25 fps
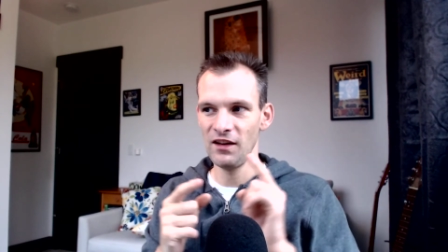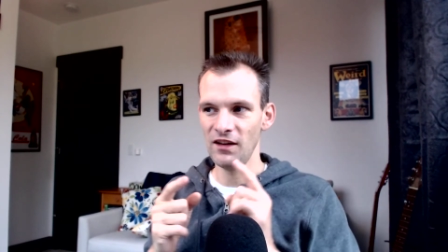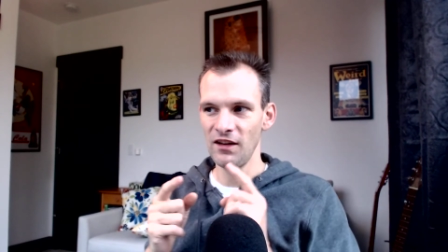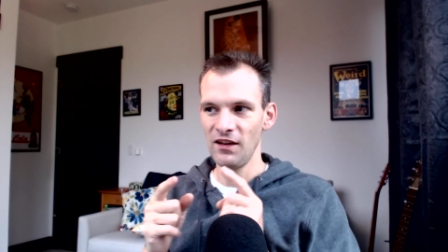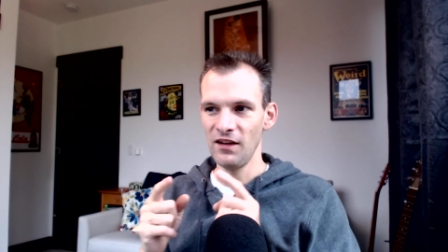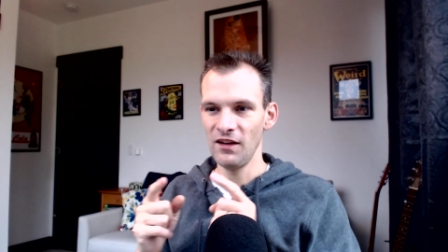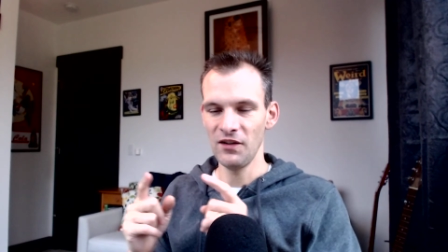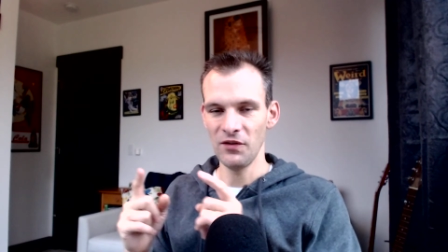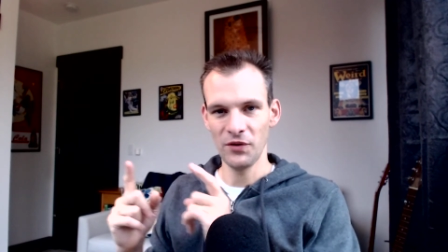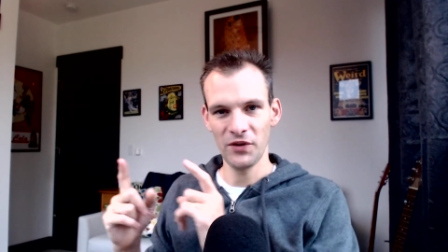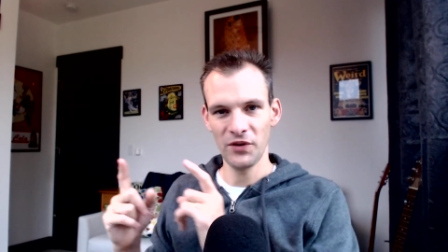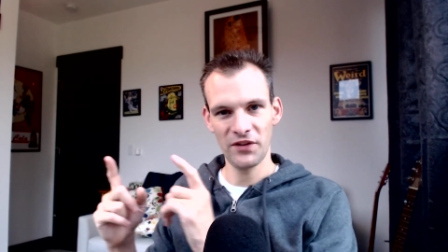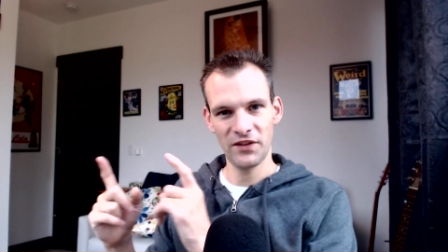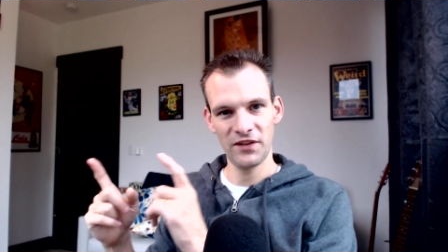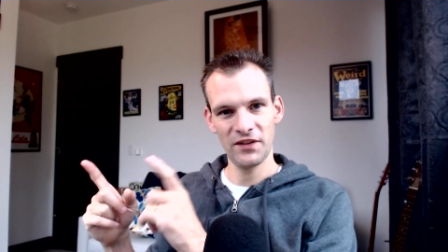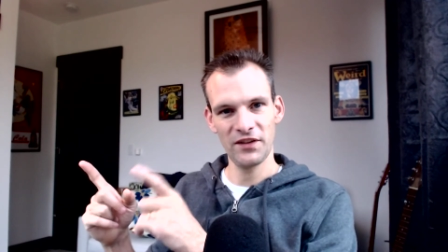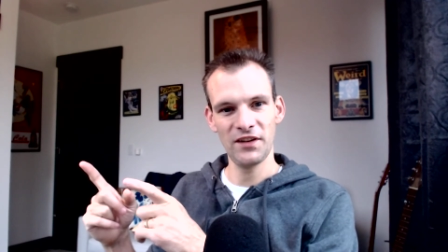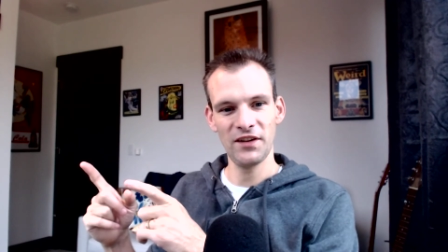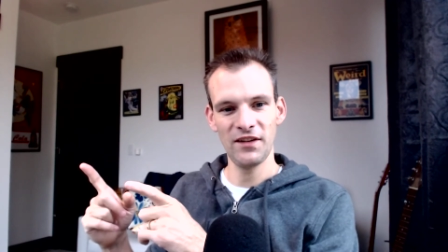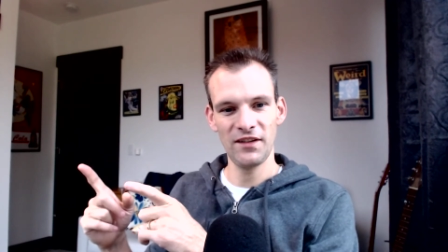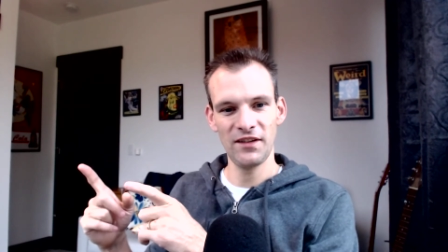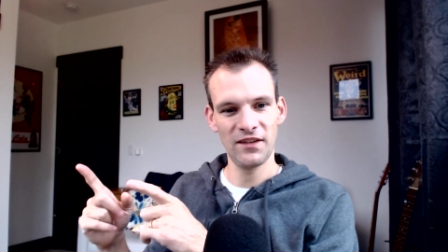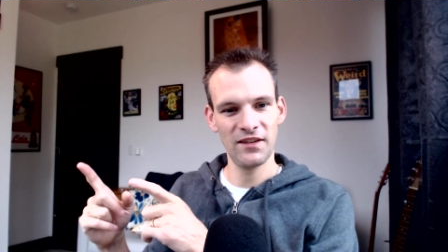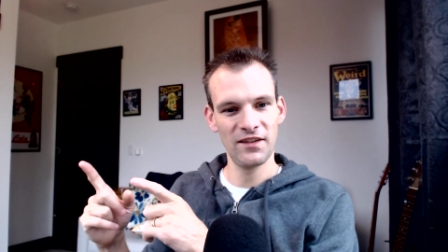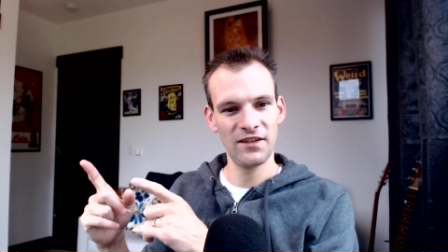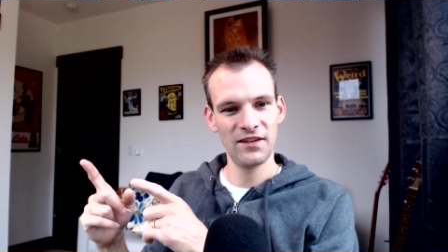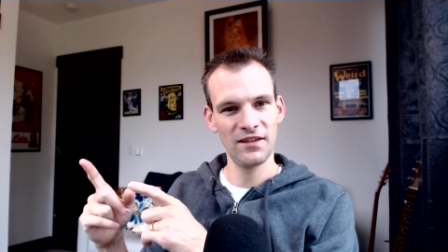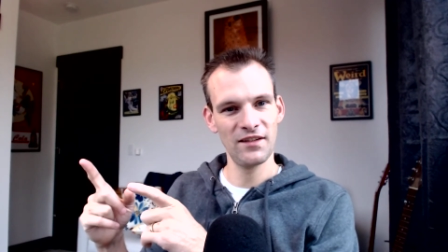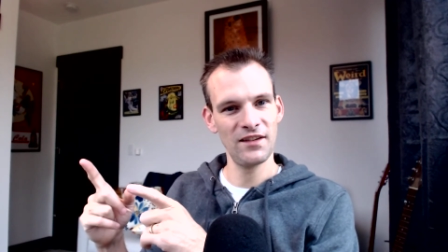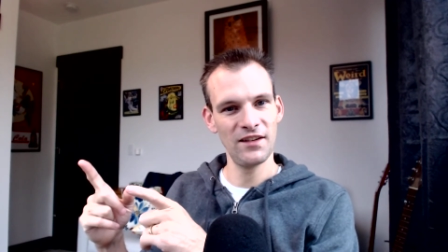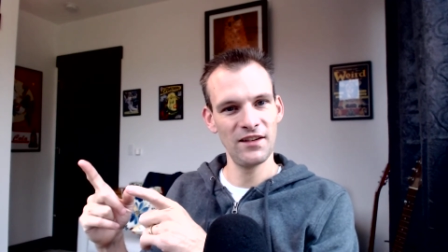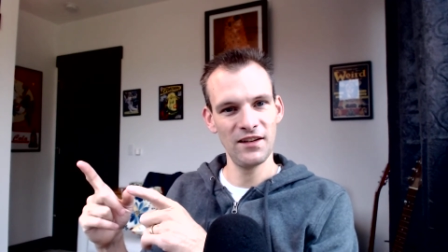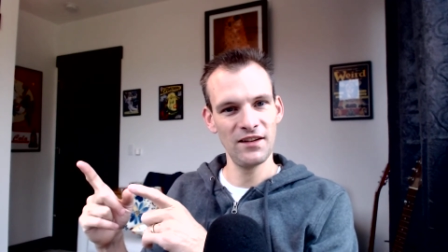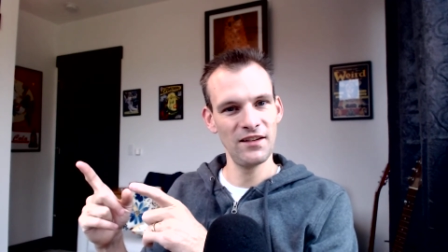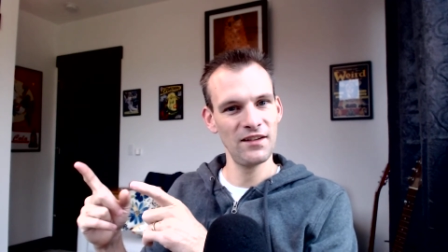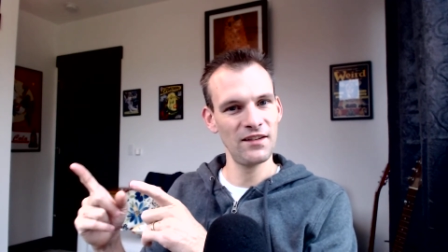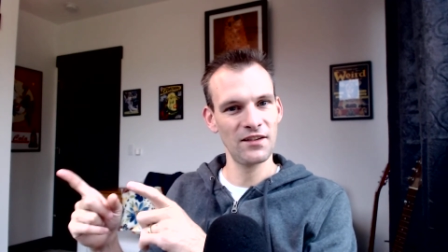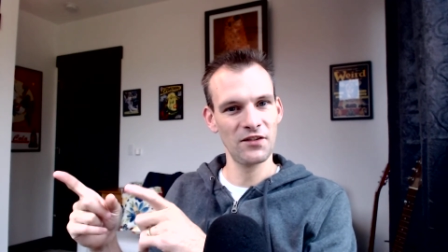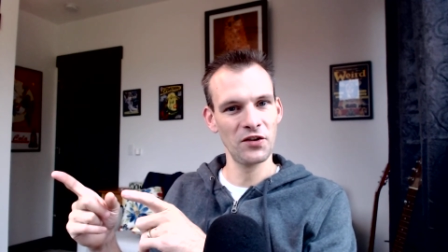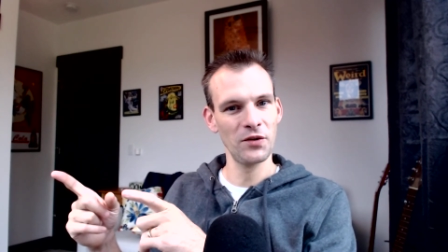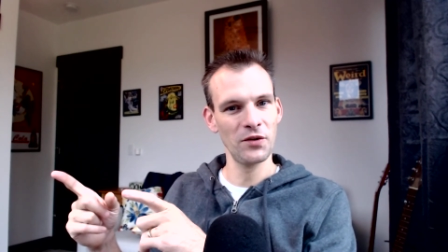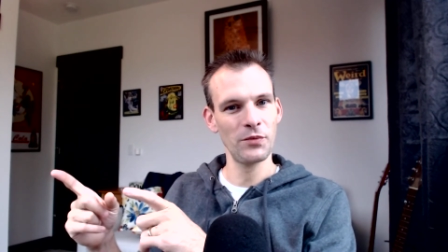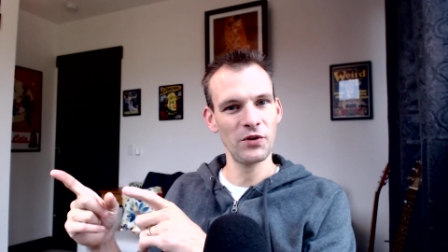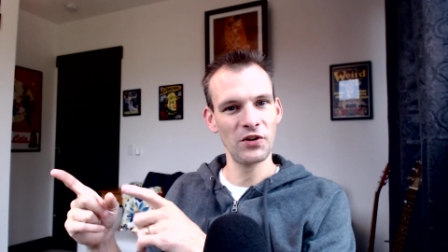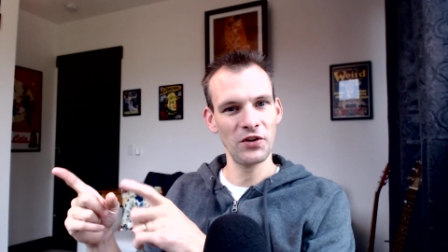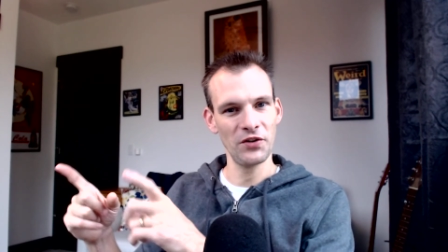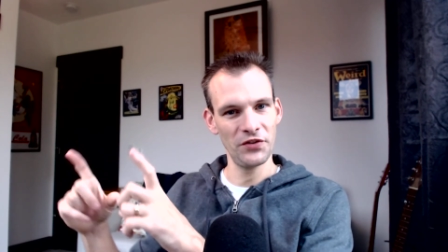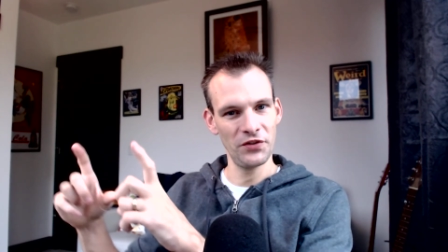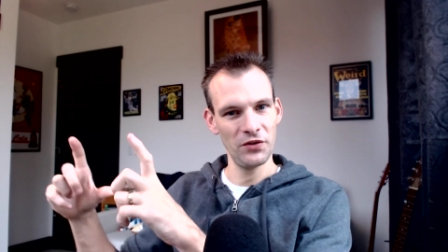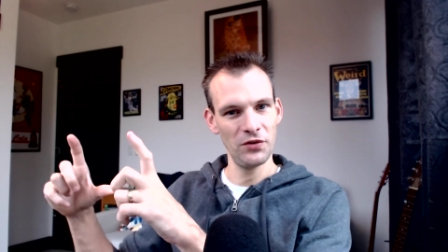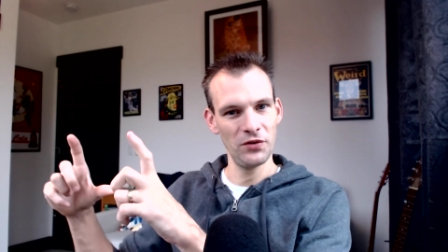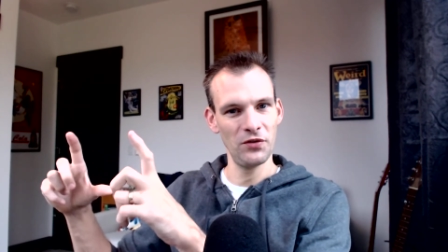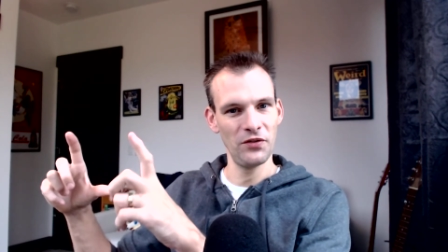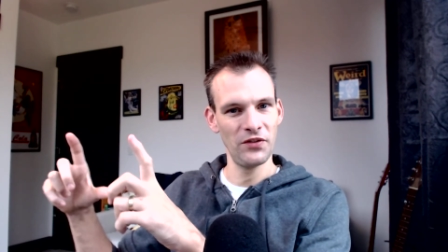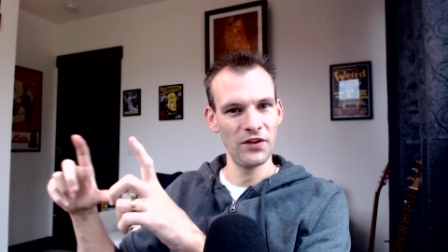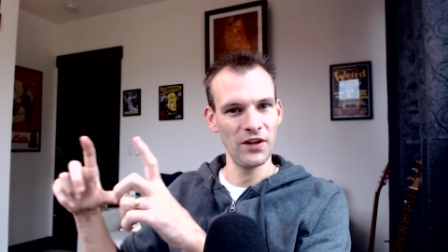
and it wasn't these these criminal dudes